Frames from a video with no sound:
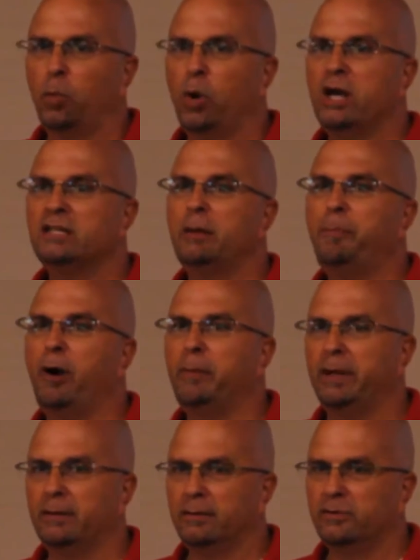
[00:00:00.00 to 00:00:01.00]
where's the
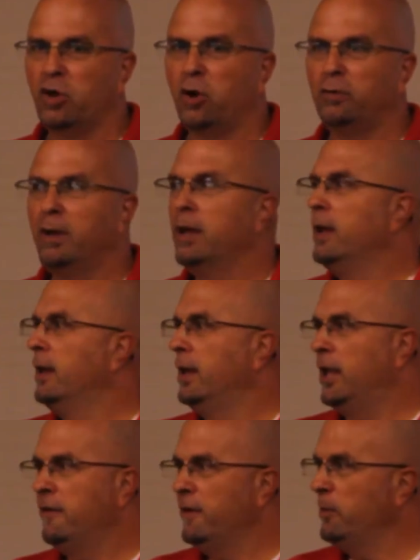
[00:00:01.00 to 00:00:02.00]
permit? So
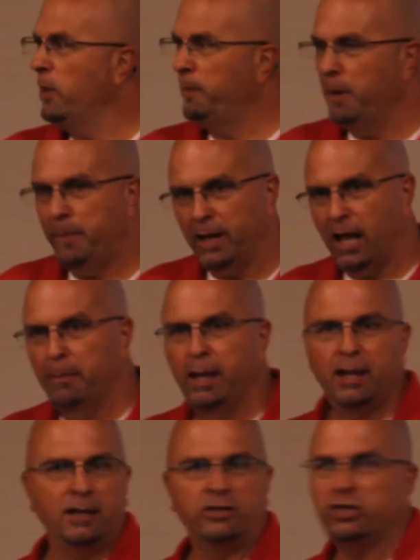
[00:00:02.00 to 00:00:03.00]
even when people come
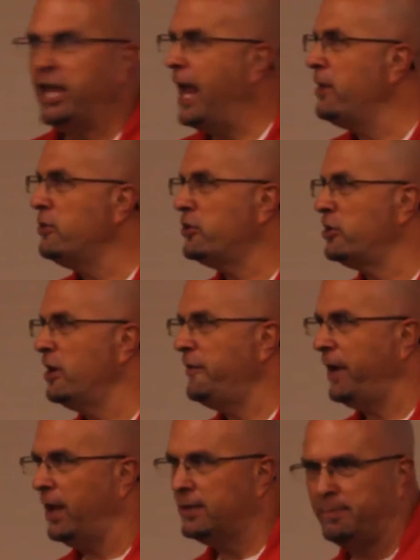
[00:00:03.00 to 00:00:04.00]
in and just hand you
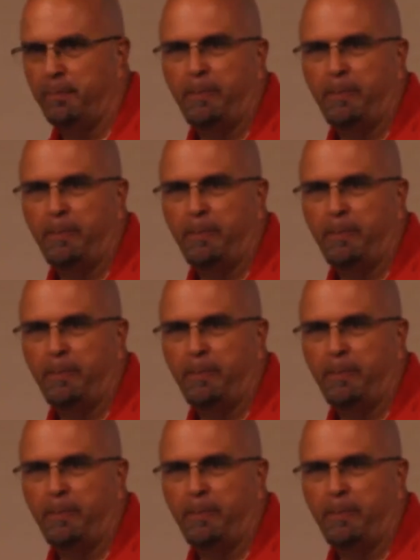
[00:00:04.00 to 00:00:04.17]
certificates,